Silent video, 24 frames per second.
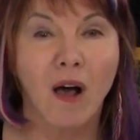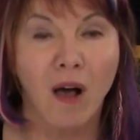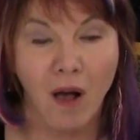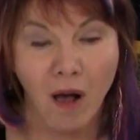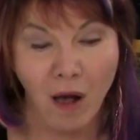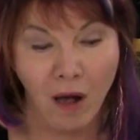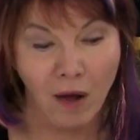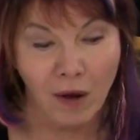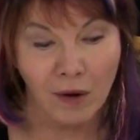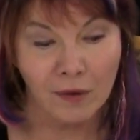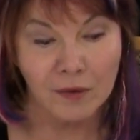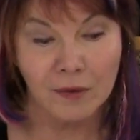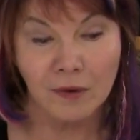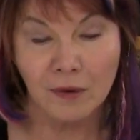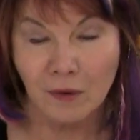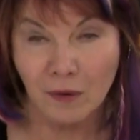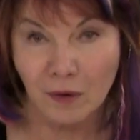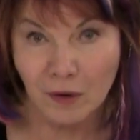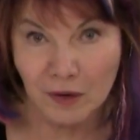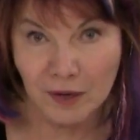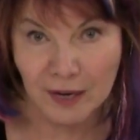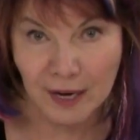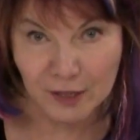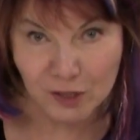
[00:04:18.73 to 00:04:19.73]
on
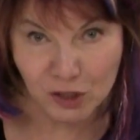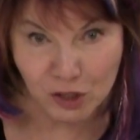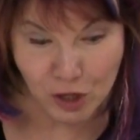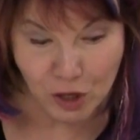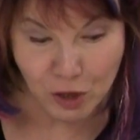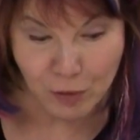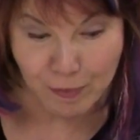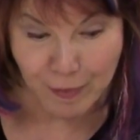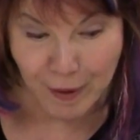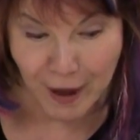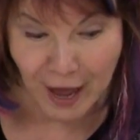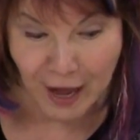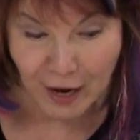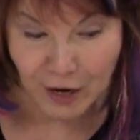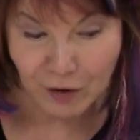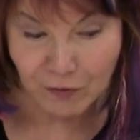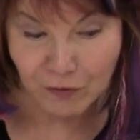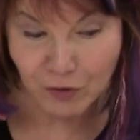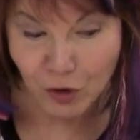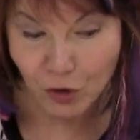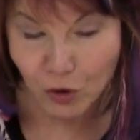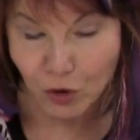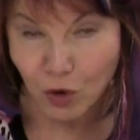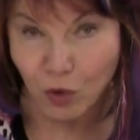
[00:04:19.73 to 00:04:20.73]
next to the back
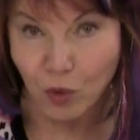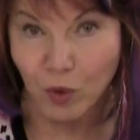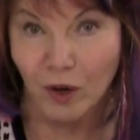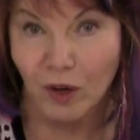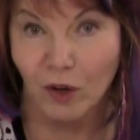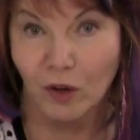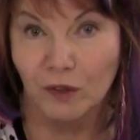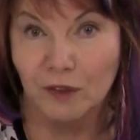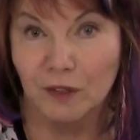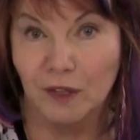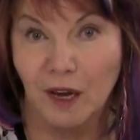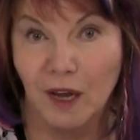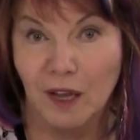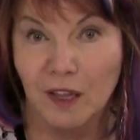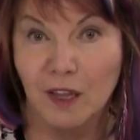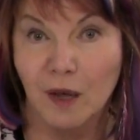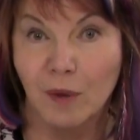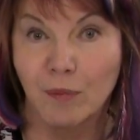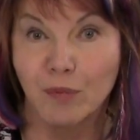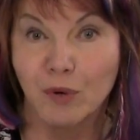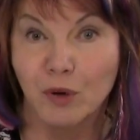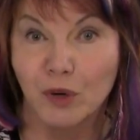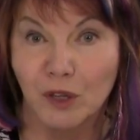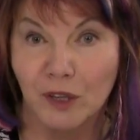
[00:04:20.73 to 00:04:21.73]
of your quilt and
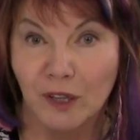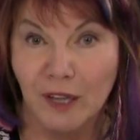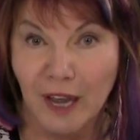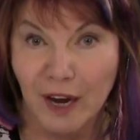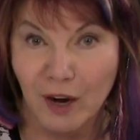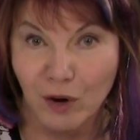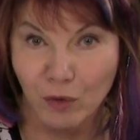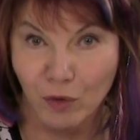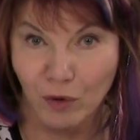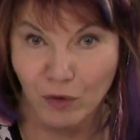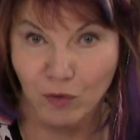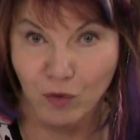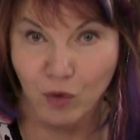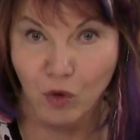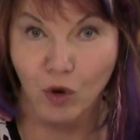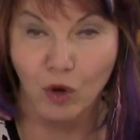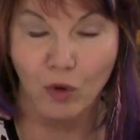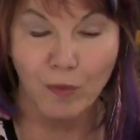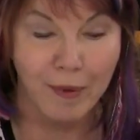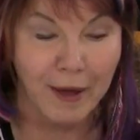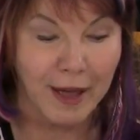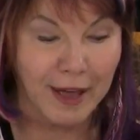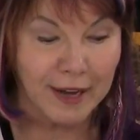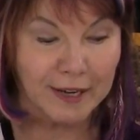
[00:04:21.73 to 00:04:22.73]
then put a layer of
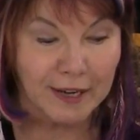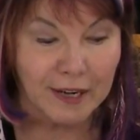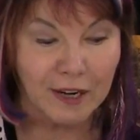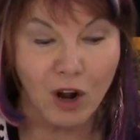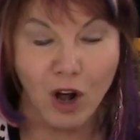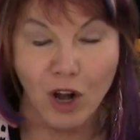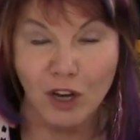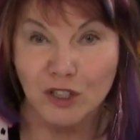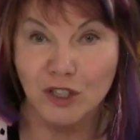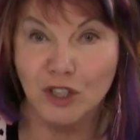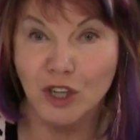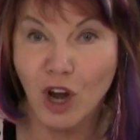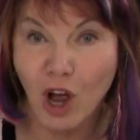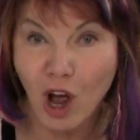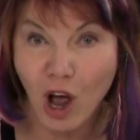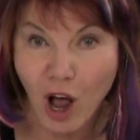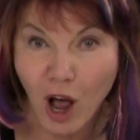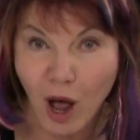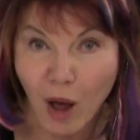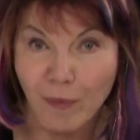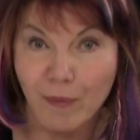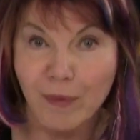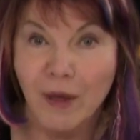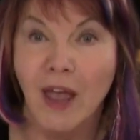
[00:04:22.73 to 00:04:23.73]
wool batting on
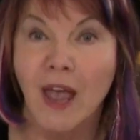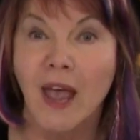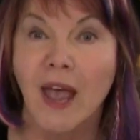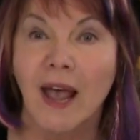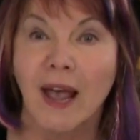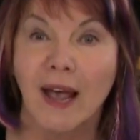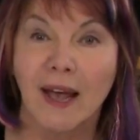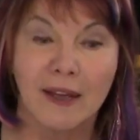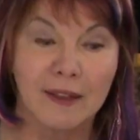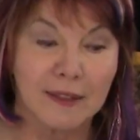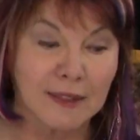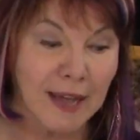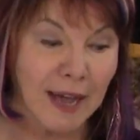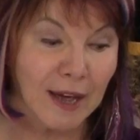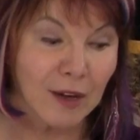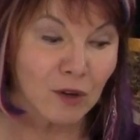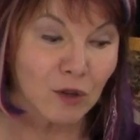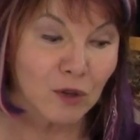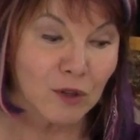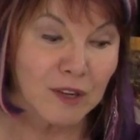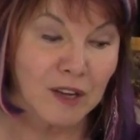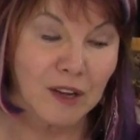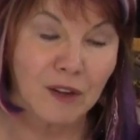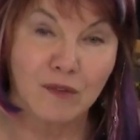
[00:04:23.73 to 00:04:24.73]
top, and
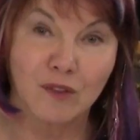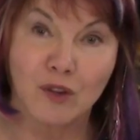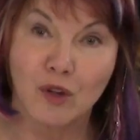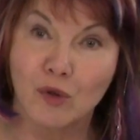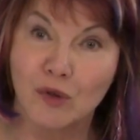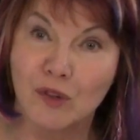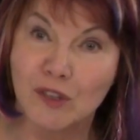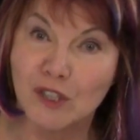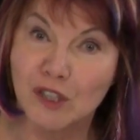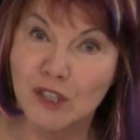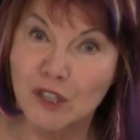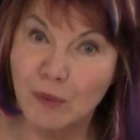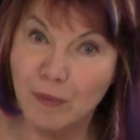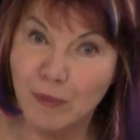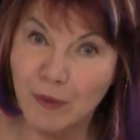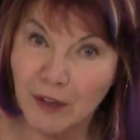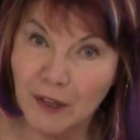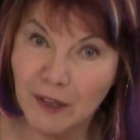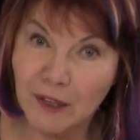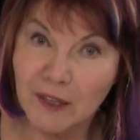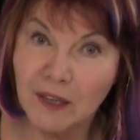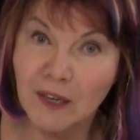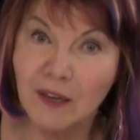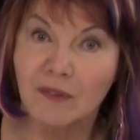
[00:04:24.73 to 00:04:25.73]
that'll give you the
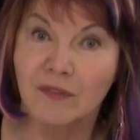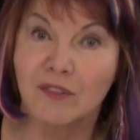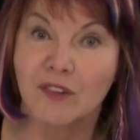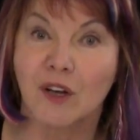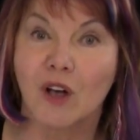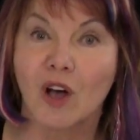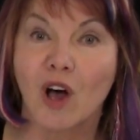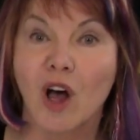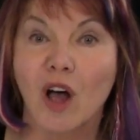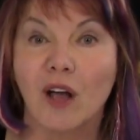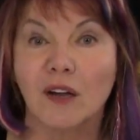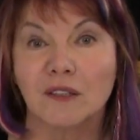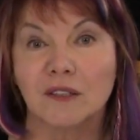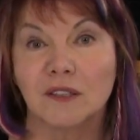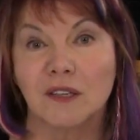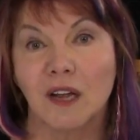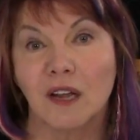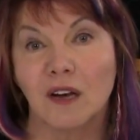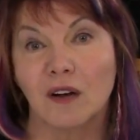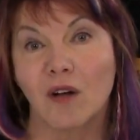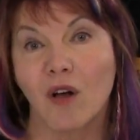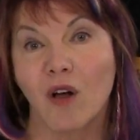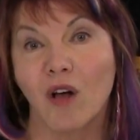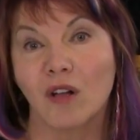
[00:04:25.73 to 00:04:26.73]
stability of the cotton
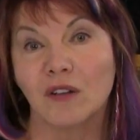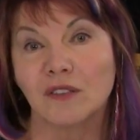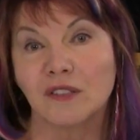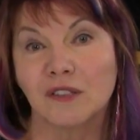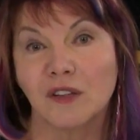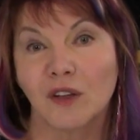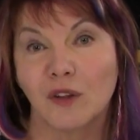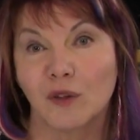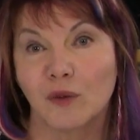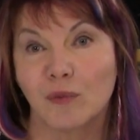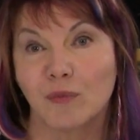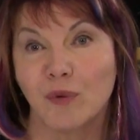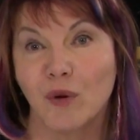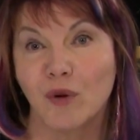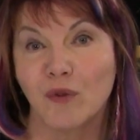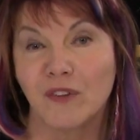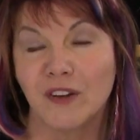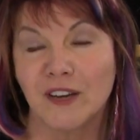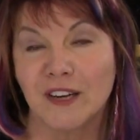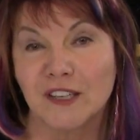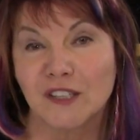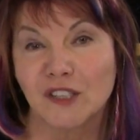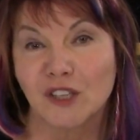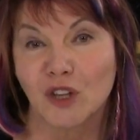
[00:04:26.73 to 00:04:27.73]
and also the
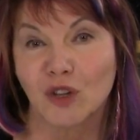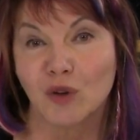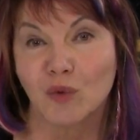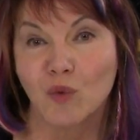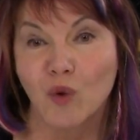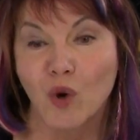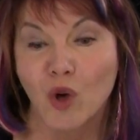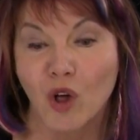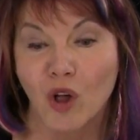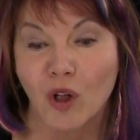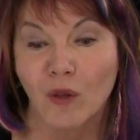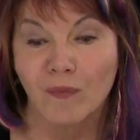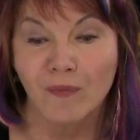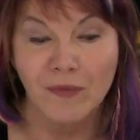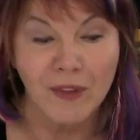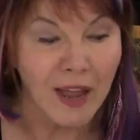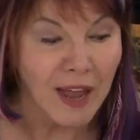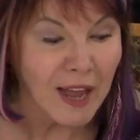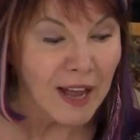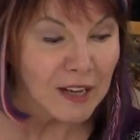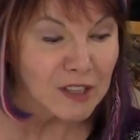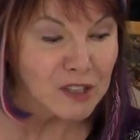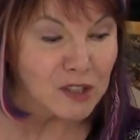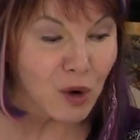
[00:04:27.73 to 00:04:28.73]
poofiness of the wool.
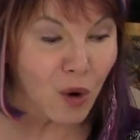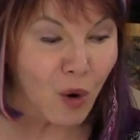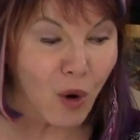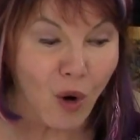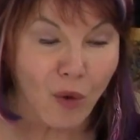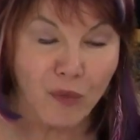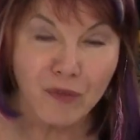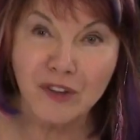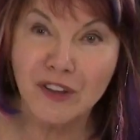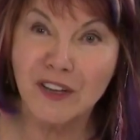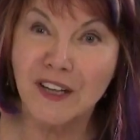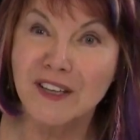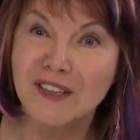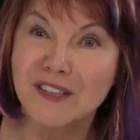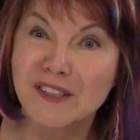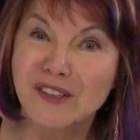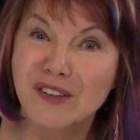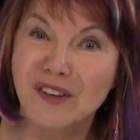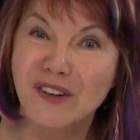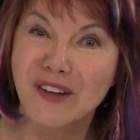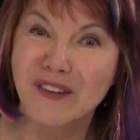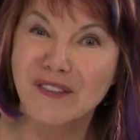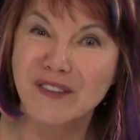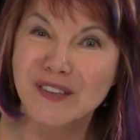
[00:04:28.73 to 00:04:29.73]
So hopefully
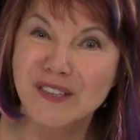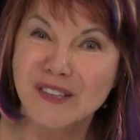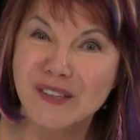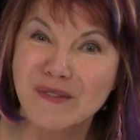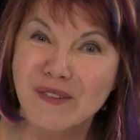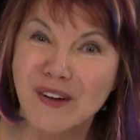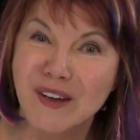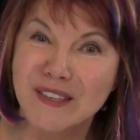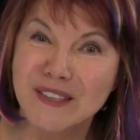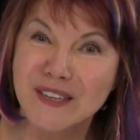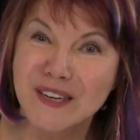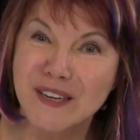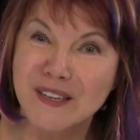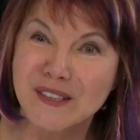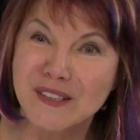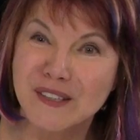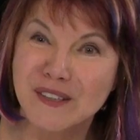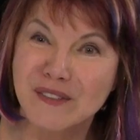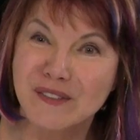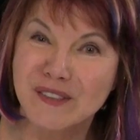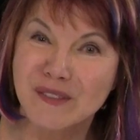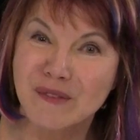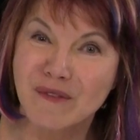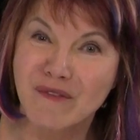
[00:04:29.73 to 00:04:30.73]
this will give you some
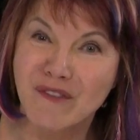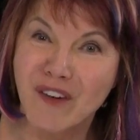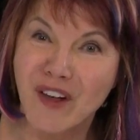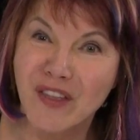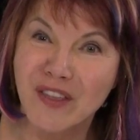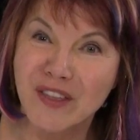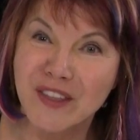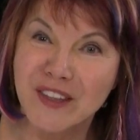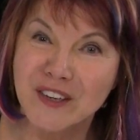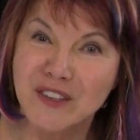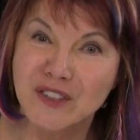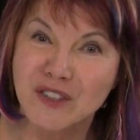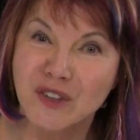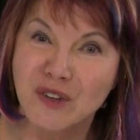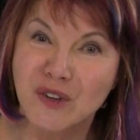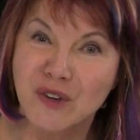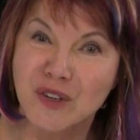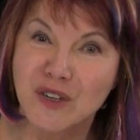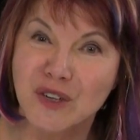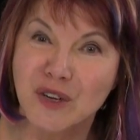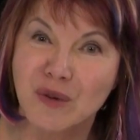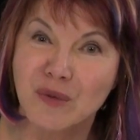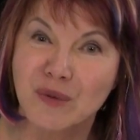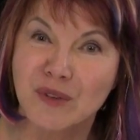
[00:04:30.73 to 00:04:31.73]
ideas of some fun things you
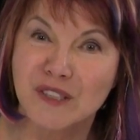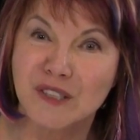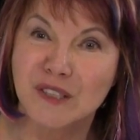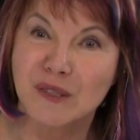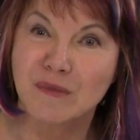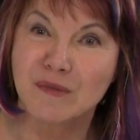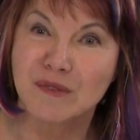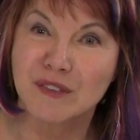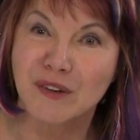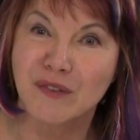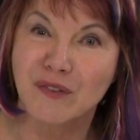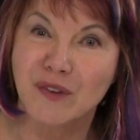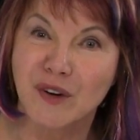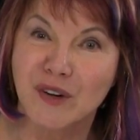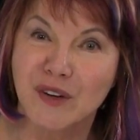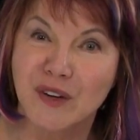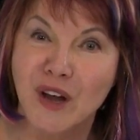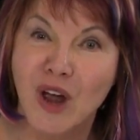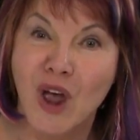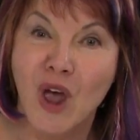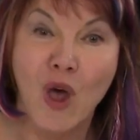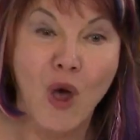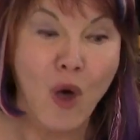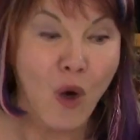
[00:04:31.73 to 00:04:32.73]
can do with some different